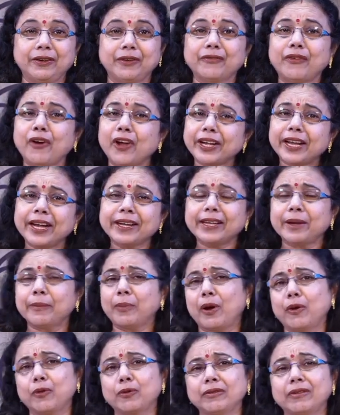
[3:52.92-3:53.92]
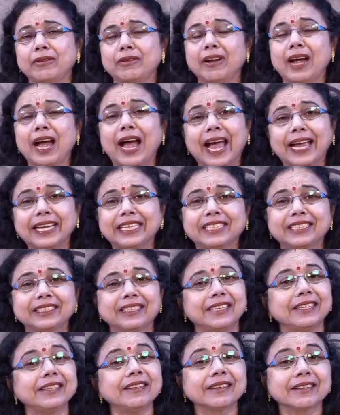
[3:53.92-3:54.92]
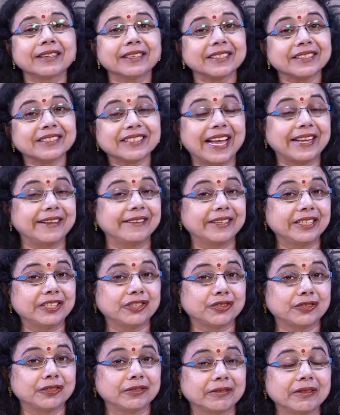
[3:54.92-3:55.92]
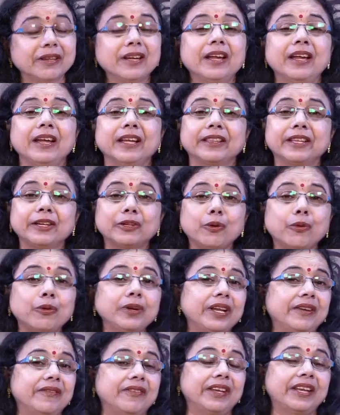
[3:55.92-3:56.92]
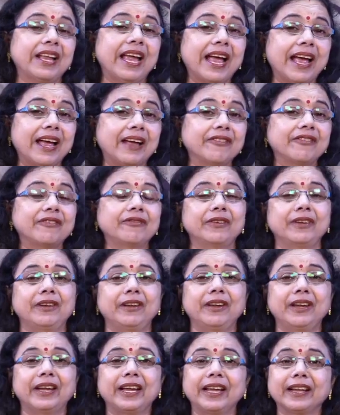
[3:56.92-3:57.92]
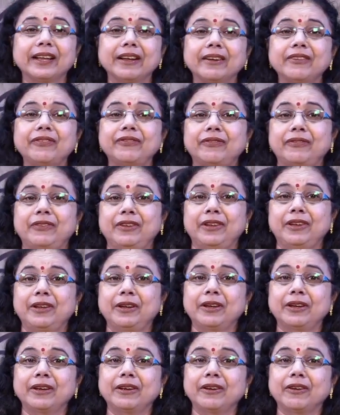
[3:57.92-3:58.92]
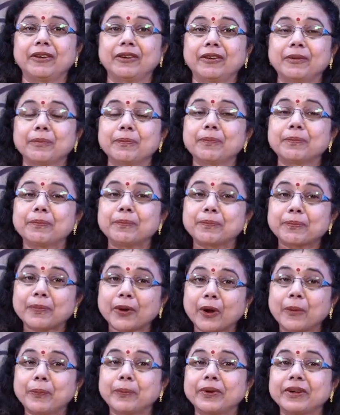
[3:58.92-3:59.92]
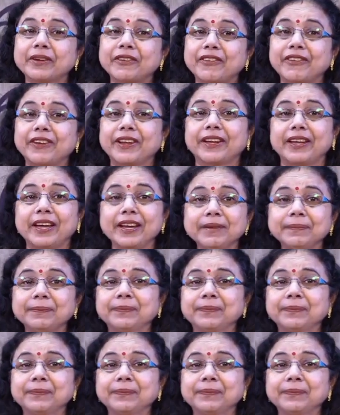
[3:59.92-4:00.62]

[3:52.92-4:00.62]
Forget about hygiene and sanitation. They don't even have enough proper drinking